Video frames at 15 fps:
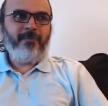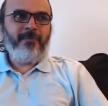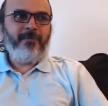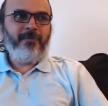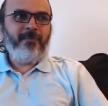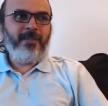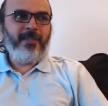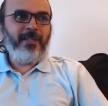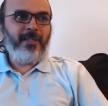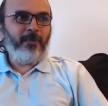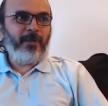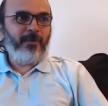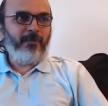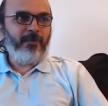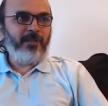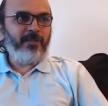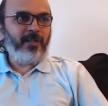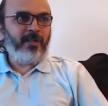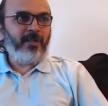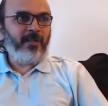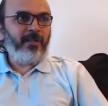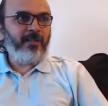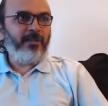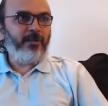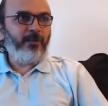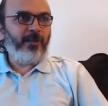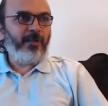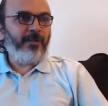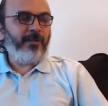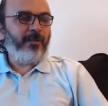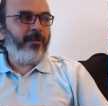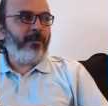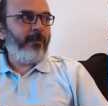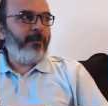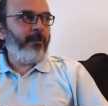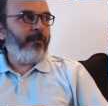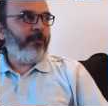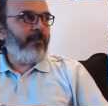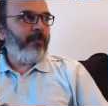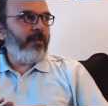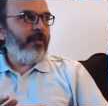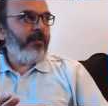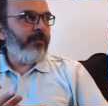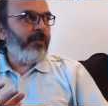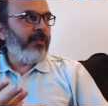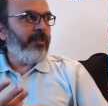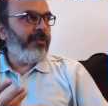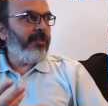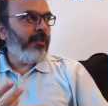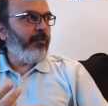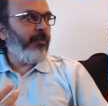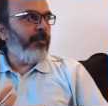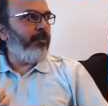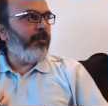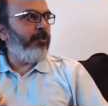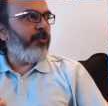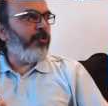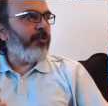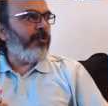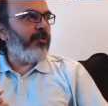It can become very subtle like this, where even these can be positions.